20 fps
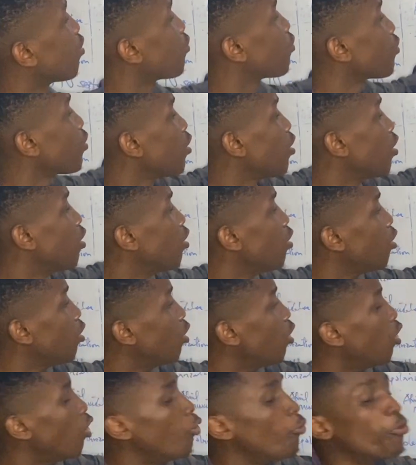of
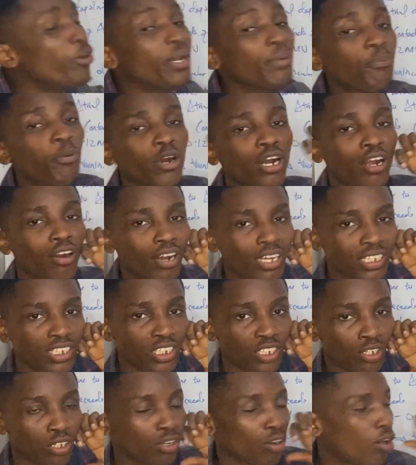
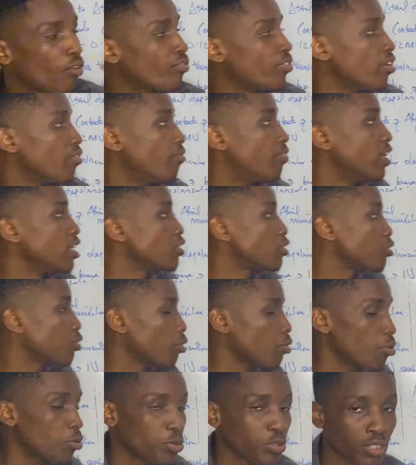repolarization of the
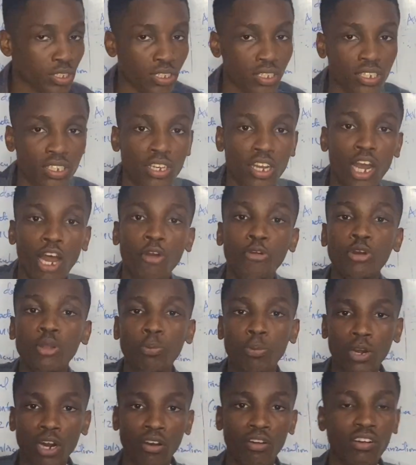ventricles.
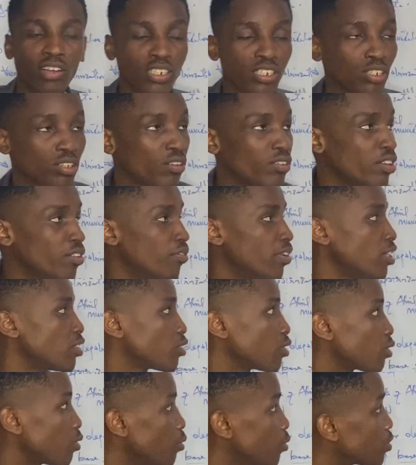Repolarization of the
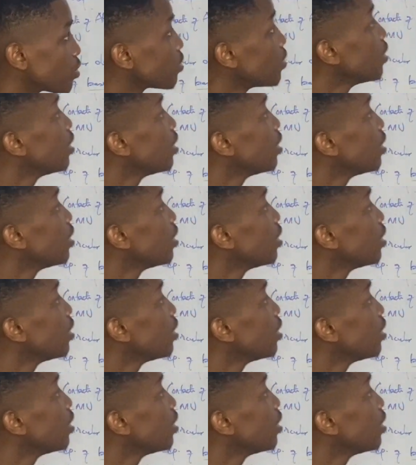ventricles.